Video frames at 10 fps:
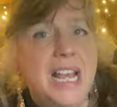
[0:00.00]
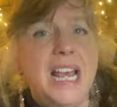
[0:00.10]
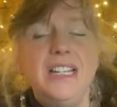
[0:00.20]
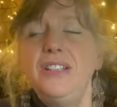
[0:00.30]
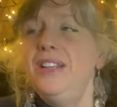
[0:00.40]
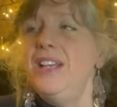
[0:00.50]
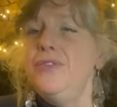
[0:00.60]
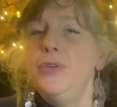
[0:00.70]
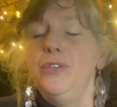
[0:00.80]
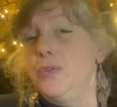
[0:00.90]
And so
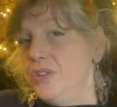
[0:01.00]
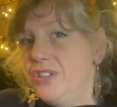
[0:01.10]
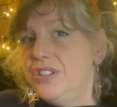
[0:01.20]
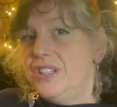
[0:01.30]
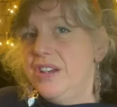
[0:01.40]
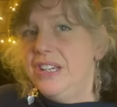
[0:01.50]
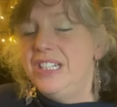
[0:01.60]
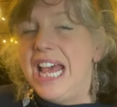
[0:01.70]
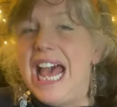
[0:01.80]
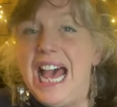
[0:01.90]
therefore, you've got to decide
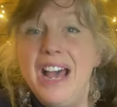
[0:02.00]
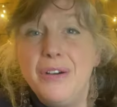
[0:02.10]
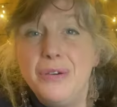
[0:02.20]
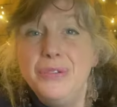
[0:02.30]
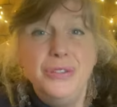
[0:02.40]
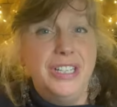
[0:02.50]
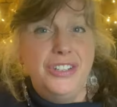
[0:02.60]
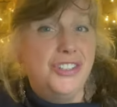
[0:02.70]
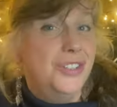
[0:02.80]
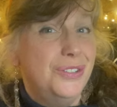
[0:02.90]
how you're going to
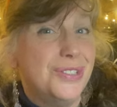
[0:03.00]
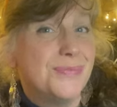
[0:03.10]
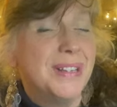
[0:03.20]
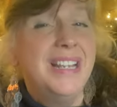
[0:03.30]
choose.